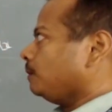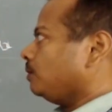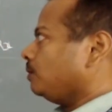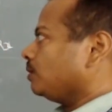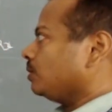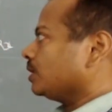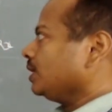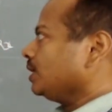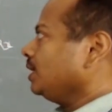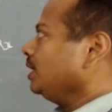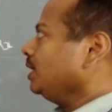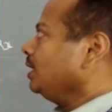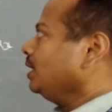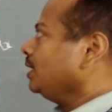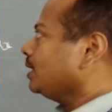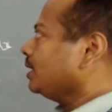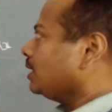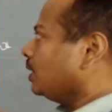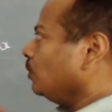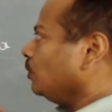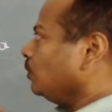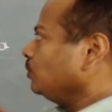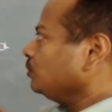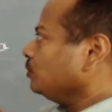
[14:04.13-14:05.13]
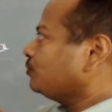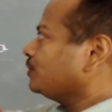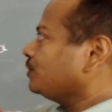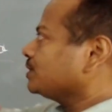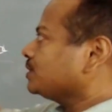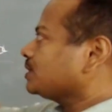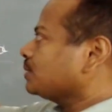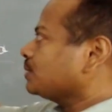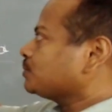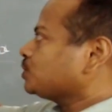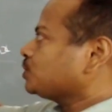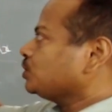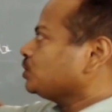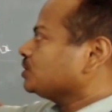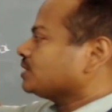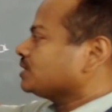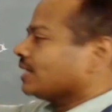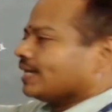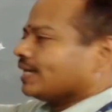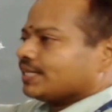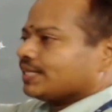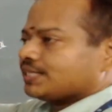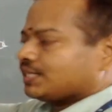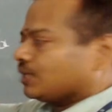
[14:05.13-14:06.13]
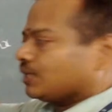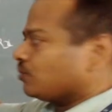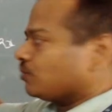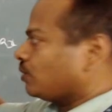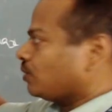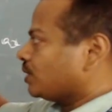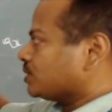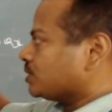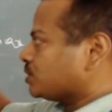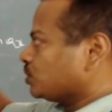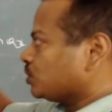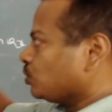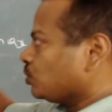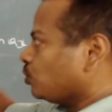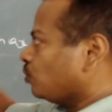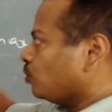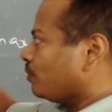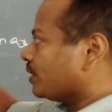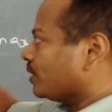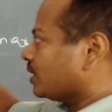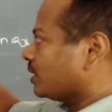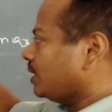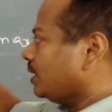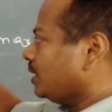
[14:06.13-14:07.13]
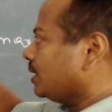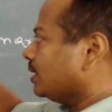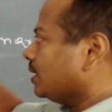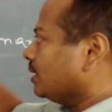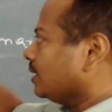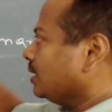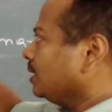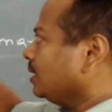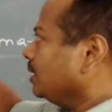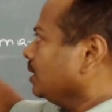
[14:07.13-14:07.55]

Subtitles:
Okay, now if we substitute psi is equal to 0 over here,